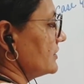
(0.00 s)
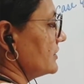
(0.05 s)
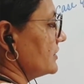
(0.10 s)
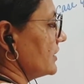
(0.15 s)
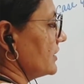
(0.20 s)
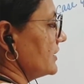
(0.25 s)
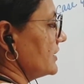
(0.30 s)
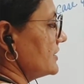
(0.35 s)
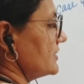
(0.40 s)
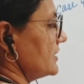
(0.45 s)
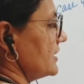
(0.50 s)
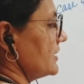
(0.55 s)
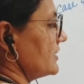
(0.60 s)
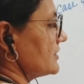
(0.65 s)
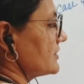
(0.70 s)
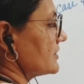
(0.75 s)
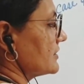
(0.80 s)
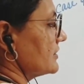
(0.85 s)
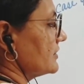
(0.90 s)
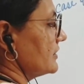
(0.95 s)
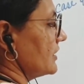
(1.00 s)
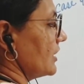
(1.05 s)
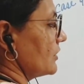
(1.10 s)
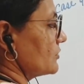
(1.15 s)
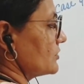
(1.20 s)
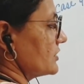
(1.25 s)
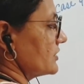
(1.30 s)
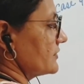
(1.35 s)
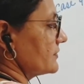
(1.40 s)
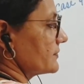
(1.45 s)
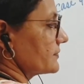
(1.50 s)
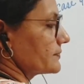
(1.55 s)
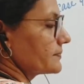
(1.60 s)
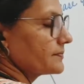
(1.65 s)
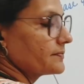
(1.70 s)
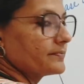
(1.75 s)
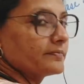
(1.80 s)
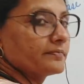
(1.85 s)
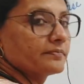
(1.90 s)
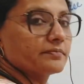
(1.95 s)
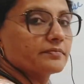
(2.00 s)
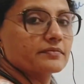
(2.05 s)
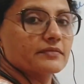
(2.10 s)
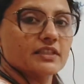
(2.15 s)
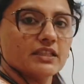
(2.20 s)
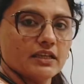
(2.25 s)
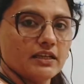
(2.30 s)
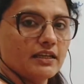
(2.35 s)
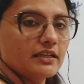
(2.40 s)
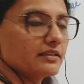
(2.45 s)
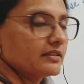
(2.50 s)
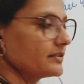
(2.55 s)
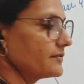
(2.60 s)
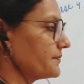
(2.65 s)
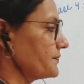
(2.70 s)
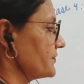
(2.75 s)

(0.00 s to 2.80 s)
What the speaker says: 36,000. Correct?